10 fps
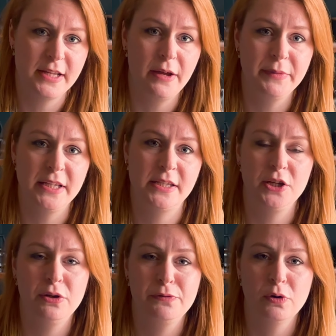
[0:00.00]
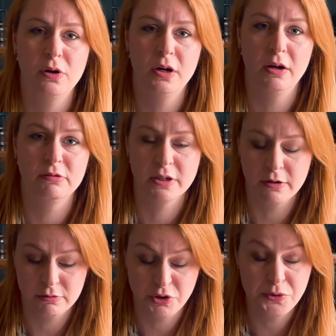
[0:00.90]
That means that you've got a,
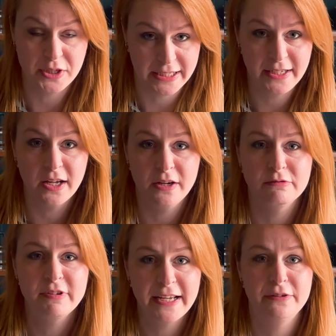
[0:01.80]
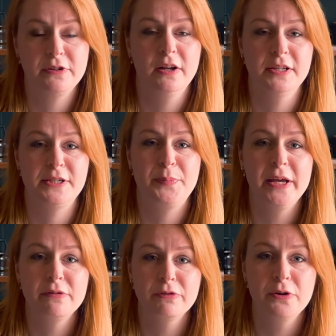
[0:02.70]
usually an array of colours to
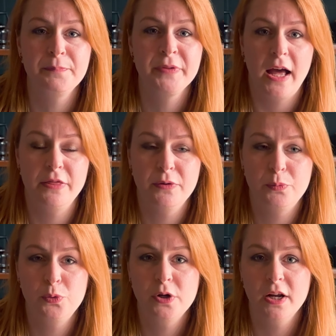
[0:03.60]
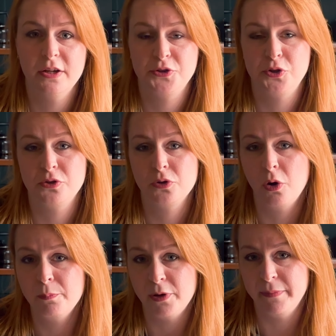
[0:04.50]
pick from and the wall colour should
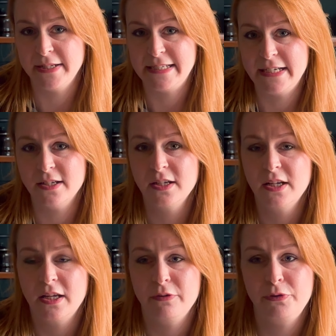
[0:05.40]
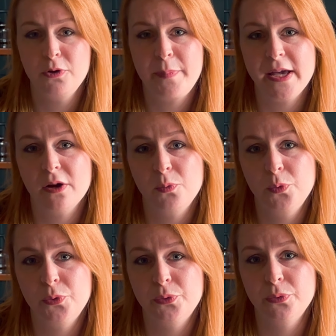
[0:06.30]
complement it. If you pick a
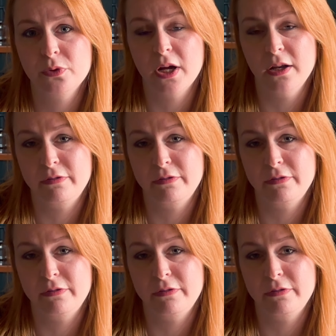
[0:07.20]
wall colour